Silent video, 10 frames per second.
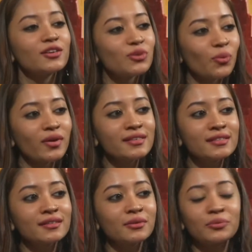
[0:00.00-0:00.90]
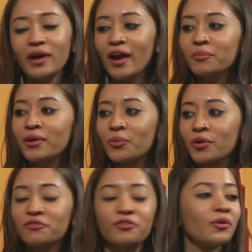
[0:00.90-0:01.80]
So what is the Arabic
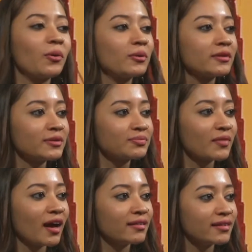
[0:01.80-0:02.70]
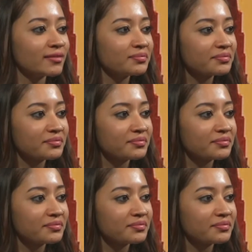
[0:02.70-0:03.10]
word for cold, Ali?